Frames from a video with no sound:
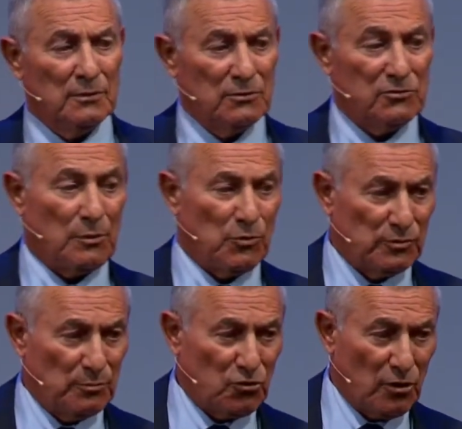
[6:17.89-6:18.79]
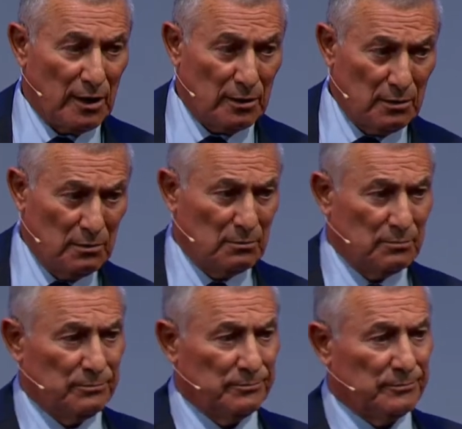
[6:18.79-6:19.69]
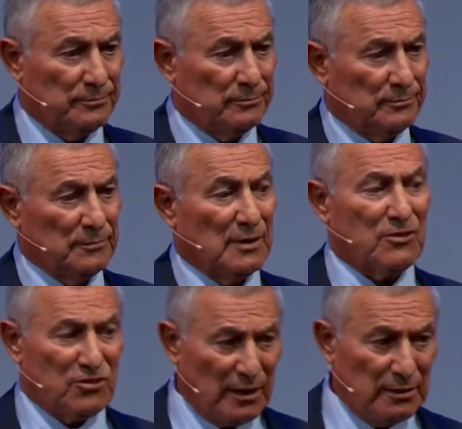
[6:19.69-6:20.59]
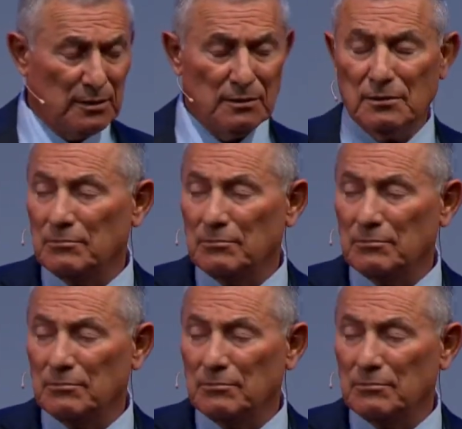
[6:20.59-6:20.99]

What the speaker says: some of them crying, excited,